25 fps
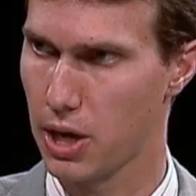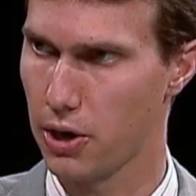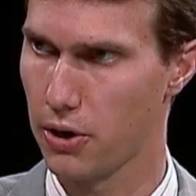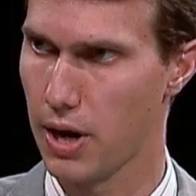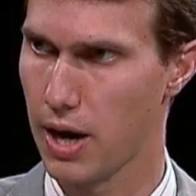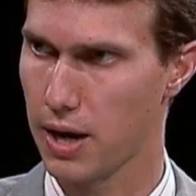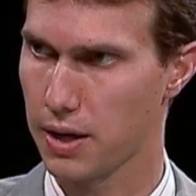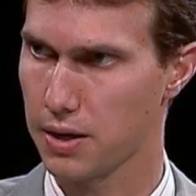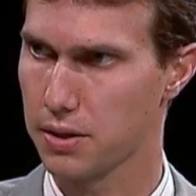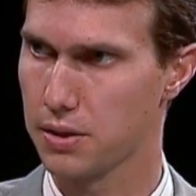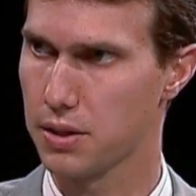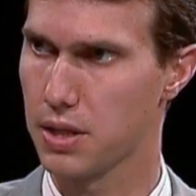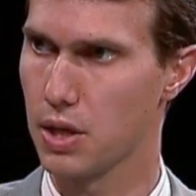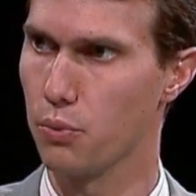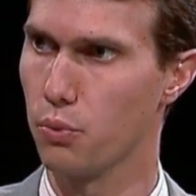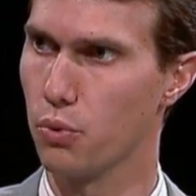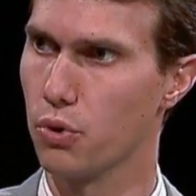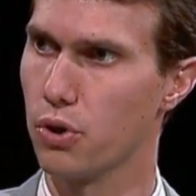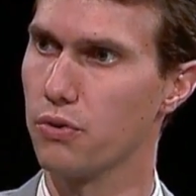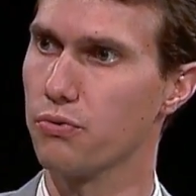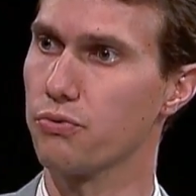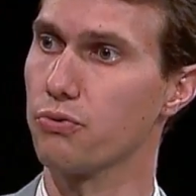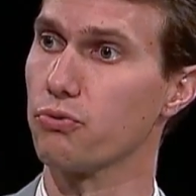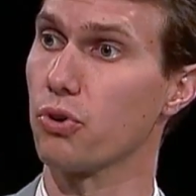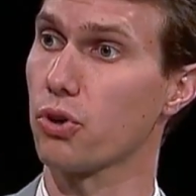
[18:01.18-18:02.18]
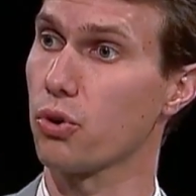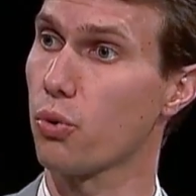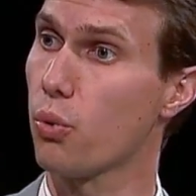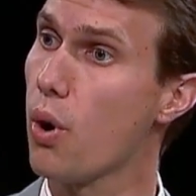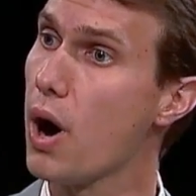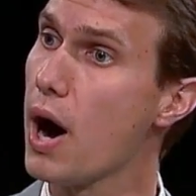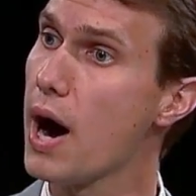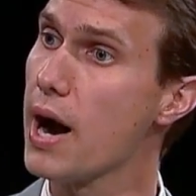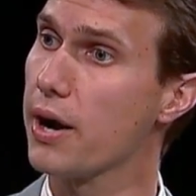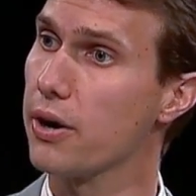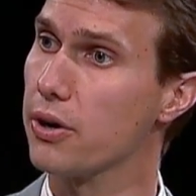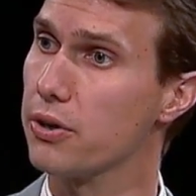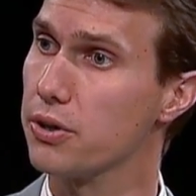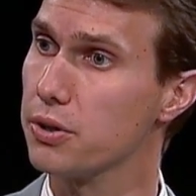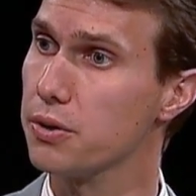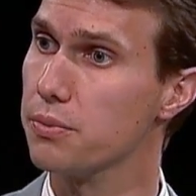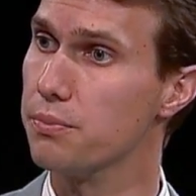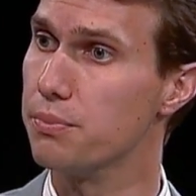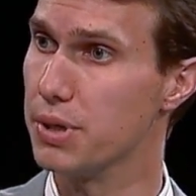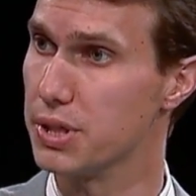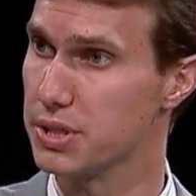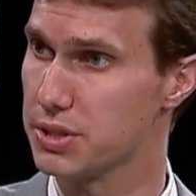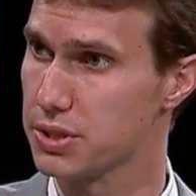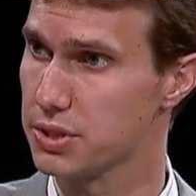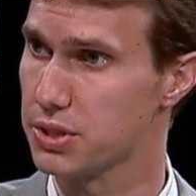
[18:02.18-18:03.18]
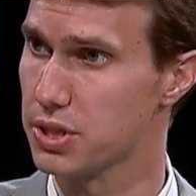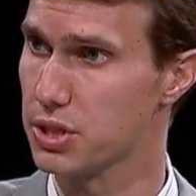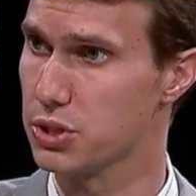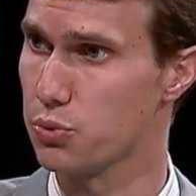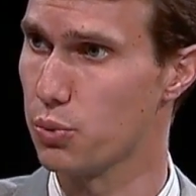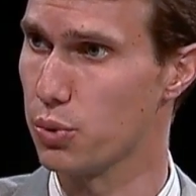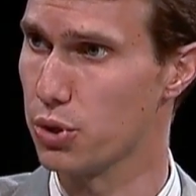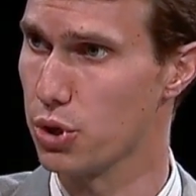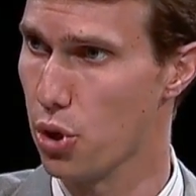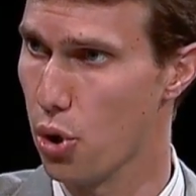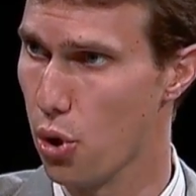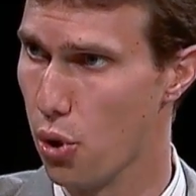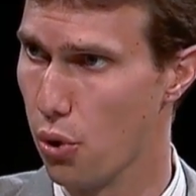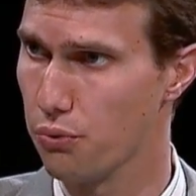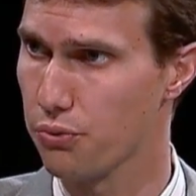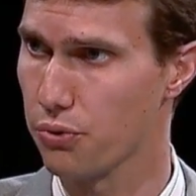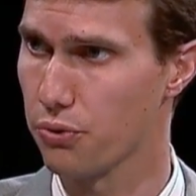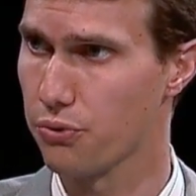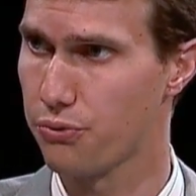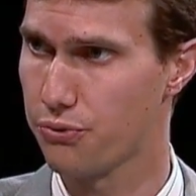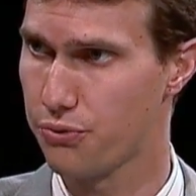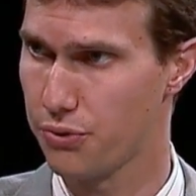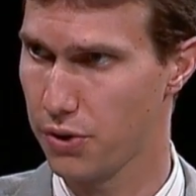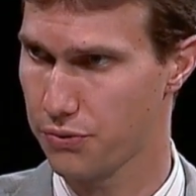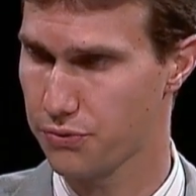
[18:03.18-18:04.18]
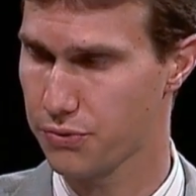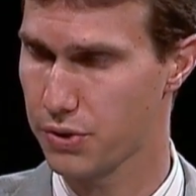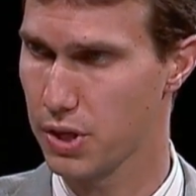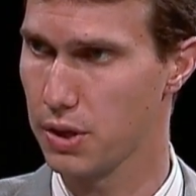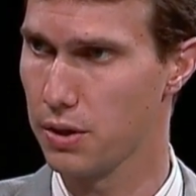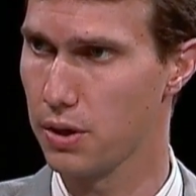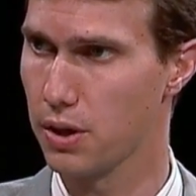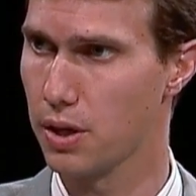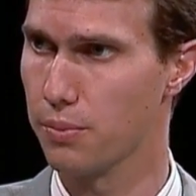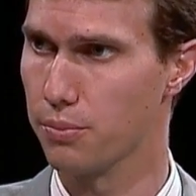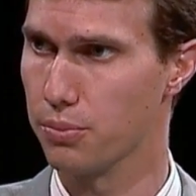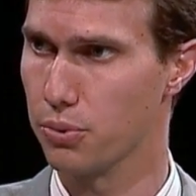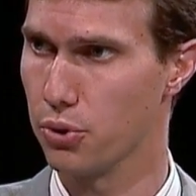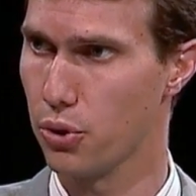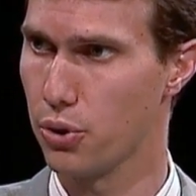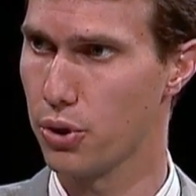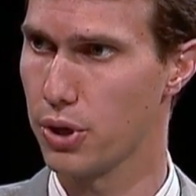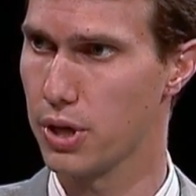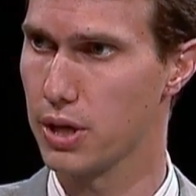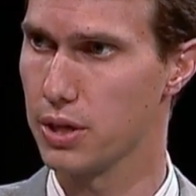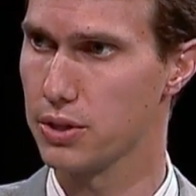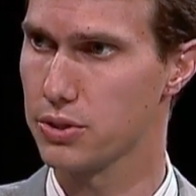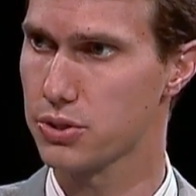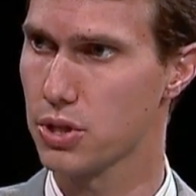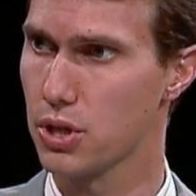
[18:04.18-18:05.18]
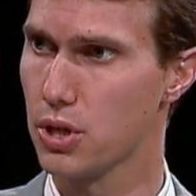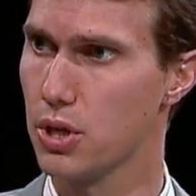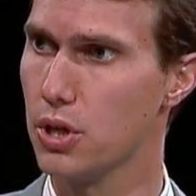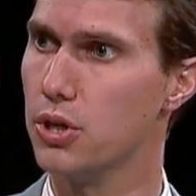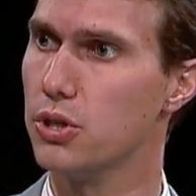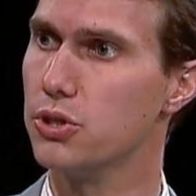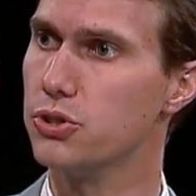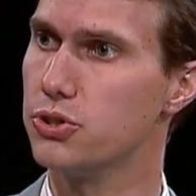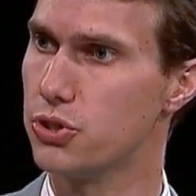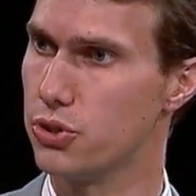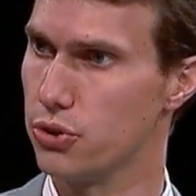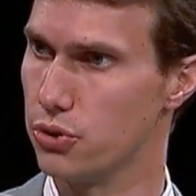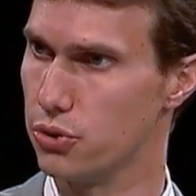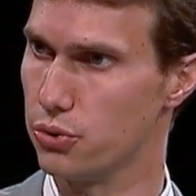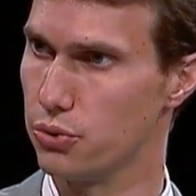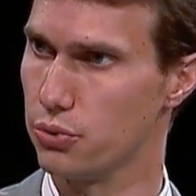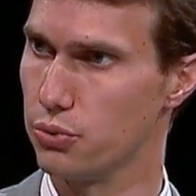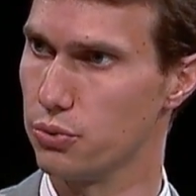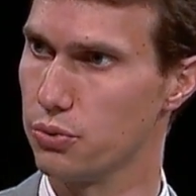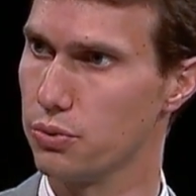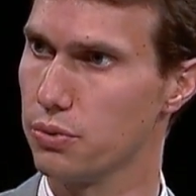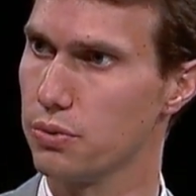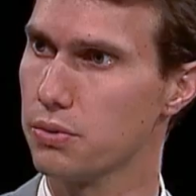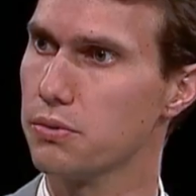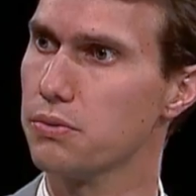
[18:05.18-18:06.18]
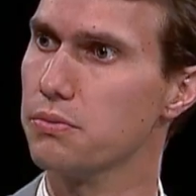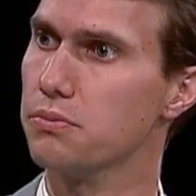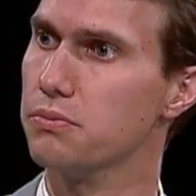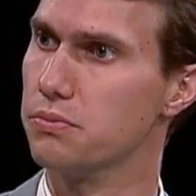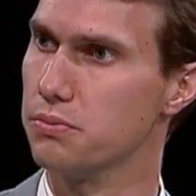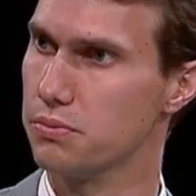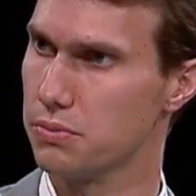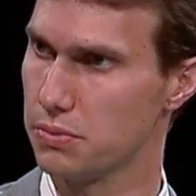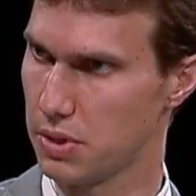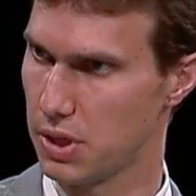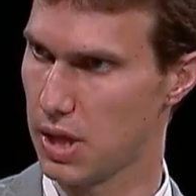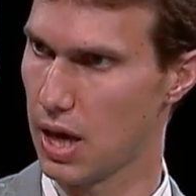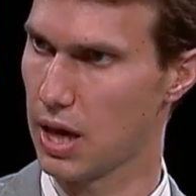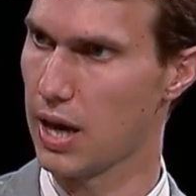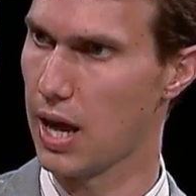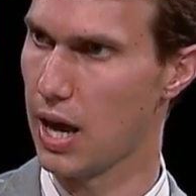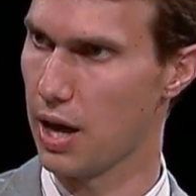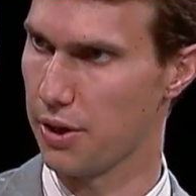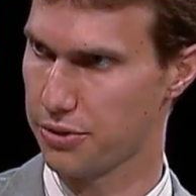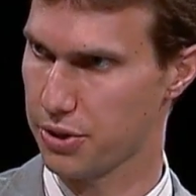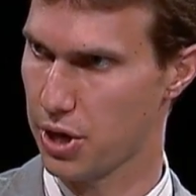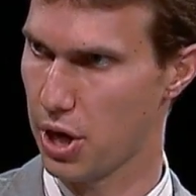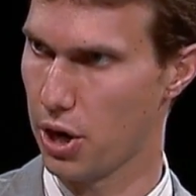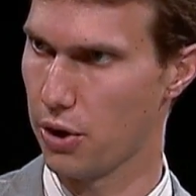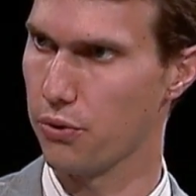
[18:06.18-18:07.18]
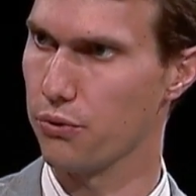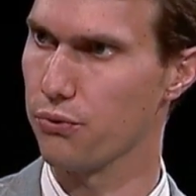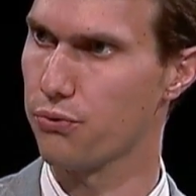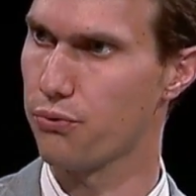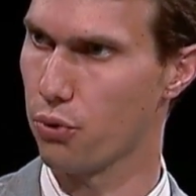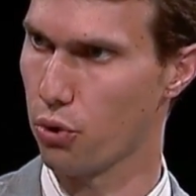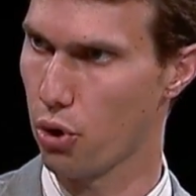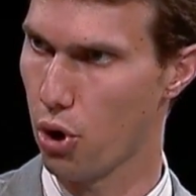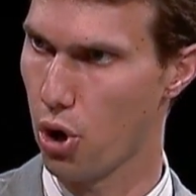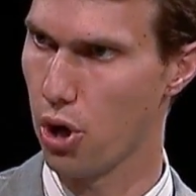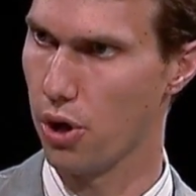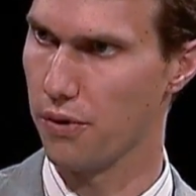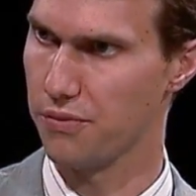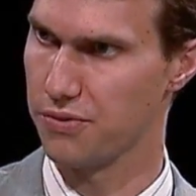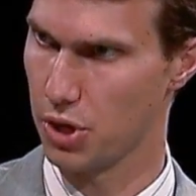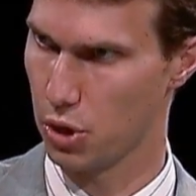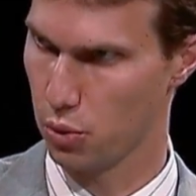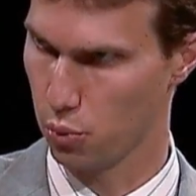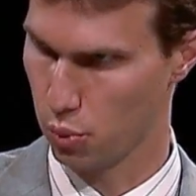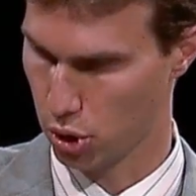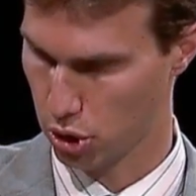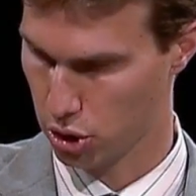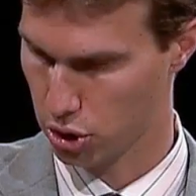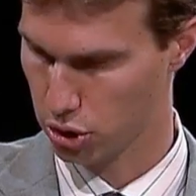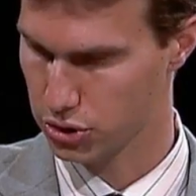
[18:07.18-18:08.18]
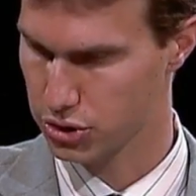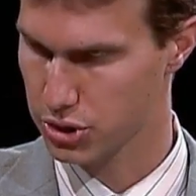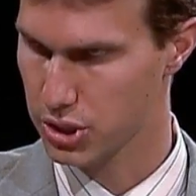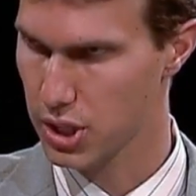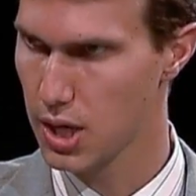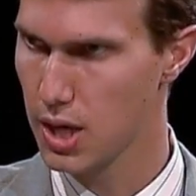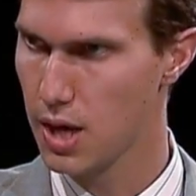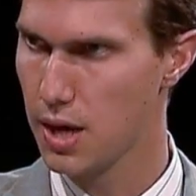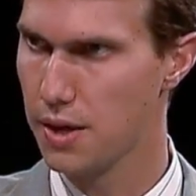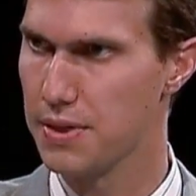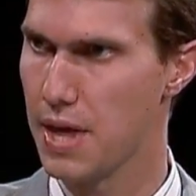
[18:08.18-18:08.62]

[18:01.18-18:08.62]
Care Act that would have required businesses with over 50 employees to get health care for all of their workers.